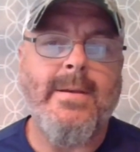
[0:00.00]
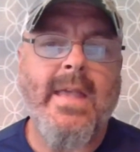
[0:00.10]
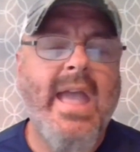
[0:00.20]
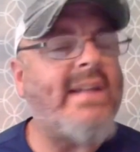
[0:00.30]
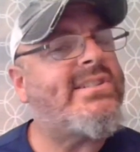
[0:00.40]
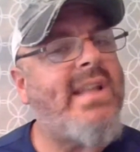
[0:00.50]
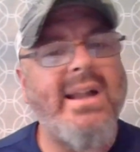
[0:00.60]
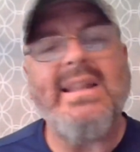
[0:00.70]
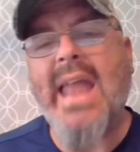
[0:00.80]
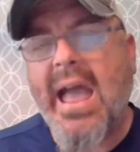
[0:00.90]
It's not
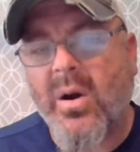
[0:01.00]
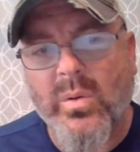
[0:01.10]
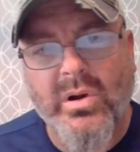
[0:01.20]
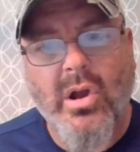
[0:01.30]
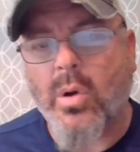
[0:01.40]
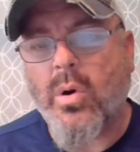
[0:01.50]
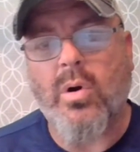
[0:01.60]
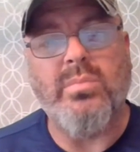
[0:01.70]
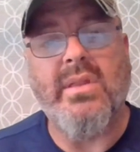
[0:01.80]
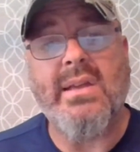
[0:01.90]
an hour go
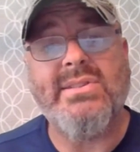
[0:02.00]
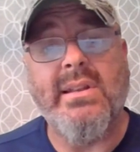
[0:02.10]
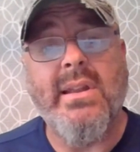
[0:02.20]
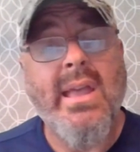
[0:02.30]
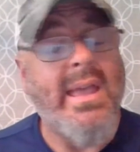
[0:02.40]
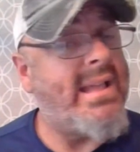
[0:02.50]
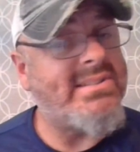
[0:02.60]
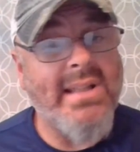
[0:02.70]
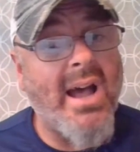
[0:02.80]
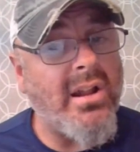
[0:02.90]
home lesson. It's
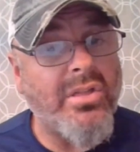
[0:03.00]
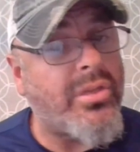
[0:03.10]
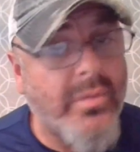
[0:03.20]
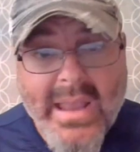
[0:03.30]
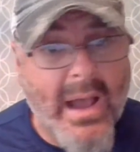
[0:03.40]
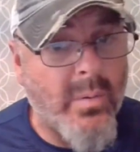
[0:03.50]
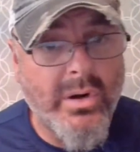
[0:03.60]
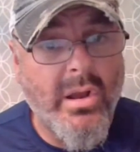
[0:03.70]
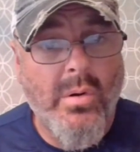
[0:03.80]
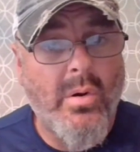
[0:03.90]
not a 3 hour
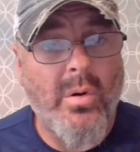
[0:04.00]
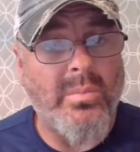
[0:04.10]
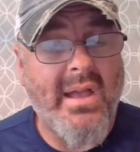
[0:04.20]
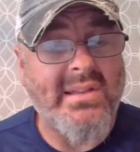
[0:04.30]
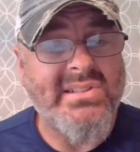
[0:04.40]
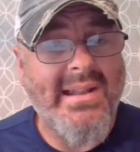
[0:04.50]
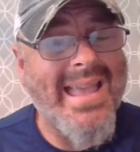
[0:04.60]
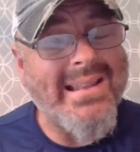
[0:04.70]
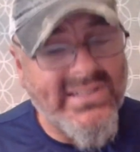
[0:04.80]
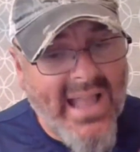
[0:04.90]
go home lesson.
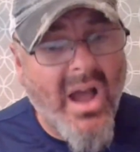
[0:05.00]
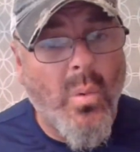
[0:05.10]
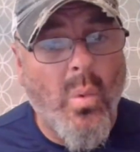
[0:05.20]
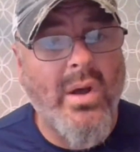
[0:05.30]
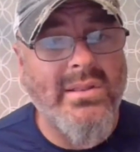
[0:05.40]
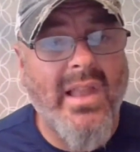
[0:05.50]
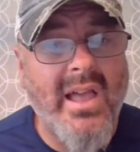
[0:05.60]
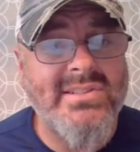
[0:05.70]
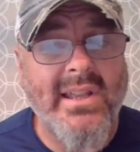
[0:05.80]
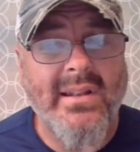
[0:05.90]
It's not one
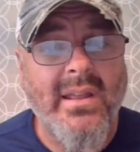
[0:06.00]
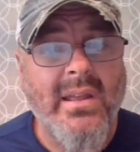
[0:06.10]
lesson.